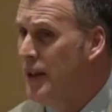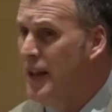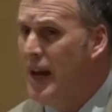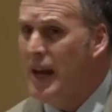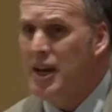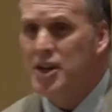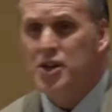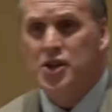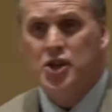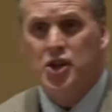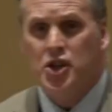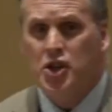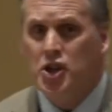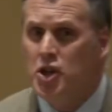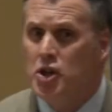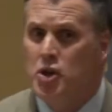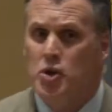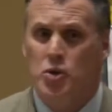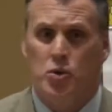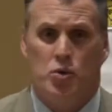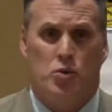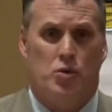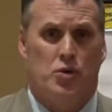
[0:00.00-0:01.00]
That is
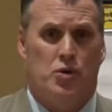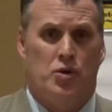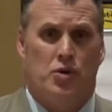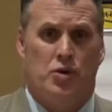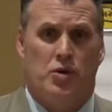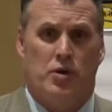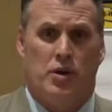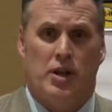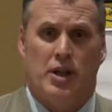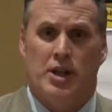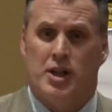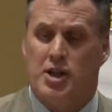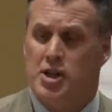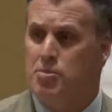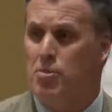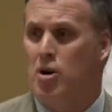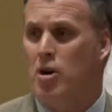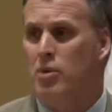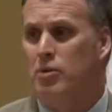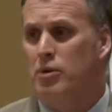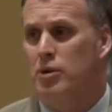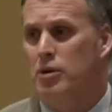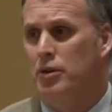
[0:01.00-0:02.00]
huge in a
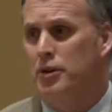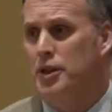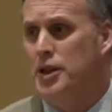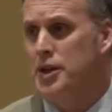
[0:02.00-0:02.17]
small rural